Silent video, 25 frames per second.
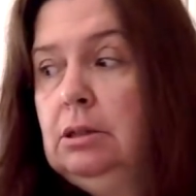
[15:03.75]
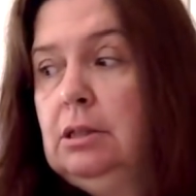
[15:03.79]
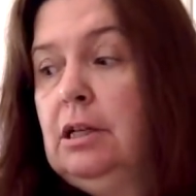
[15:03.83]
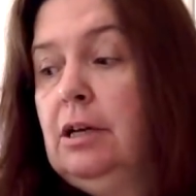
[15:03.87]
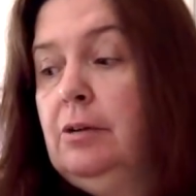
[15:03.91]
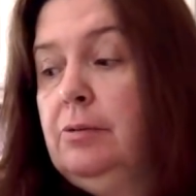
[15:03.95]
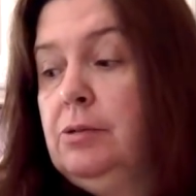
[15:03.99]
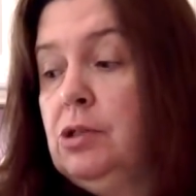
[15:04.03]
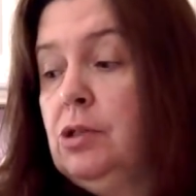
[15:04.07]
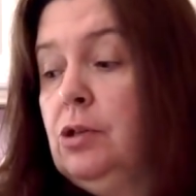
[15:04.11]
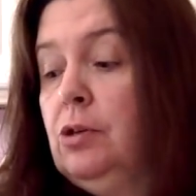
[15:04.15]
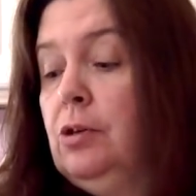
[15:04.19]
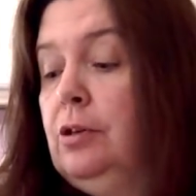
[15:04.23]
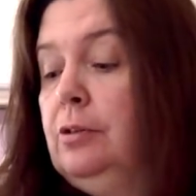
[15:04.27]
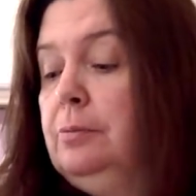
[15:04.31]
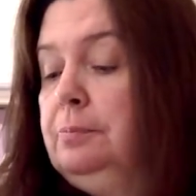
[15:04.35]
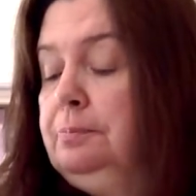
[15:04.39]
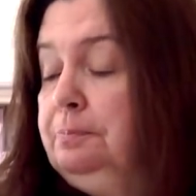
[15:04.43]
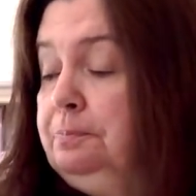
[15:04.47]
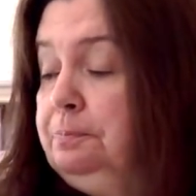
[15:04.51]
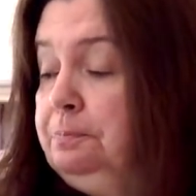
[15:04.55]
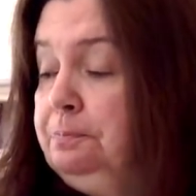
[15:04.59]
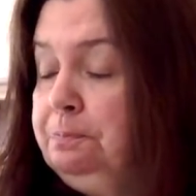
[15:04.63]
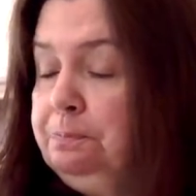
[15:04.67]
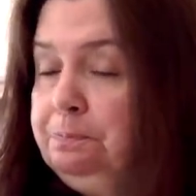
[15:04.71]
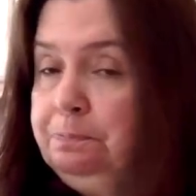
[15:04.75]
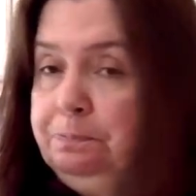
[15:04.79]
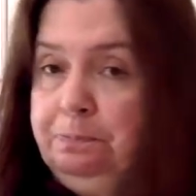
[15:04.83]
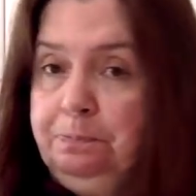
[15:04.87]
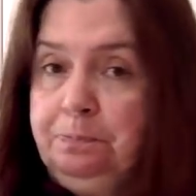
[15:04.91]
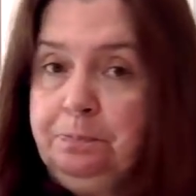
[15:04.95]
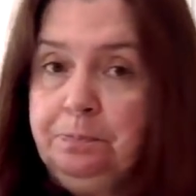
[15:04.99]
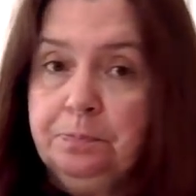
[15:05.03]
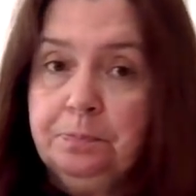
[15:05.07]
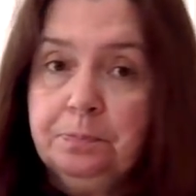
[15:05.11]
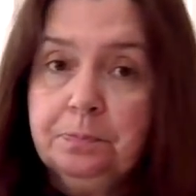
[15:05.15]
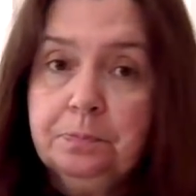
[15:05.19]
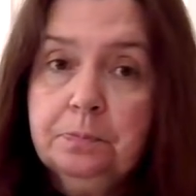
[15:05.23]
I was good.
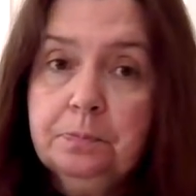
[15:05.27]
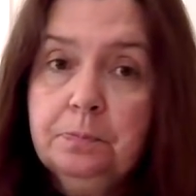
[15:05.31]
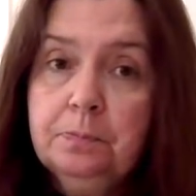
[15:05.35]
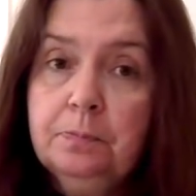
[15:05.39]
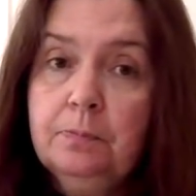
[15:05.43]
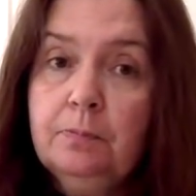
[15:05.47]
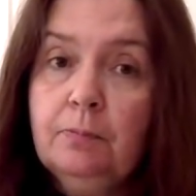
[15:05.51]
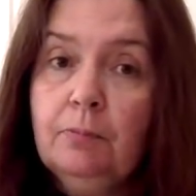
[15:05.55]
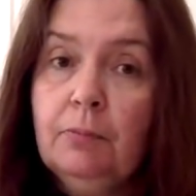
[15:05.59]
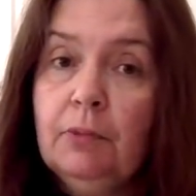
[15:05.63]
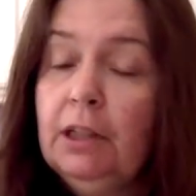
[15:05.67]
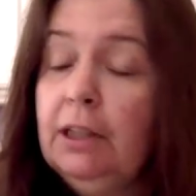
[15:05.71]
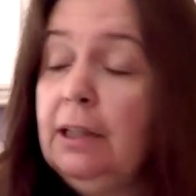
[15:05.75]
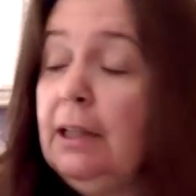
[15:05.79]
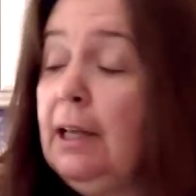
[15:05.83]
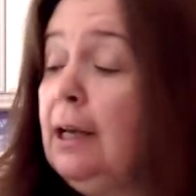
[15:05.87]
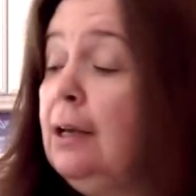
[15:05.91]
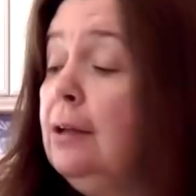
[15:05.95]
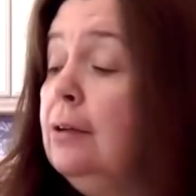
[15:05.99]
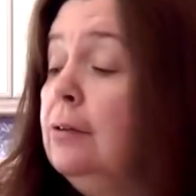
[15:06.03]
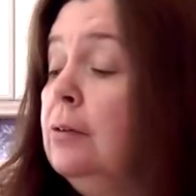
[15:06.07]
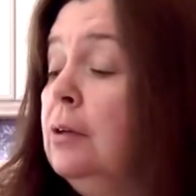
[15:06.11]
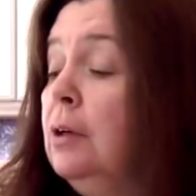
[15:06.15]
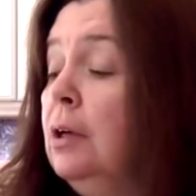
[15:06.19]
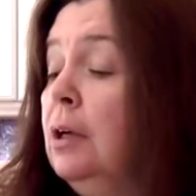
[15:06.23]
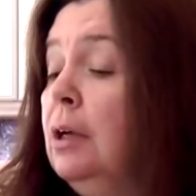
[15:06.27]
Now,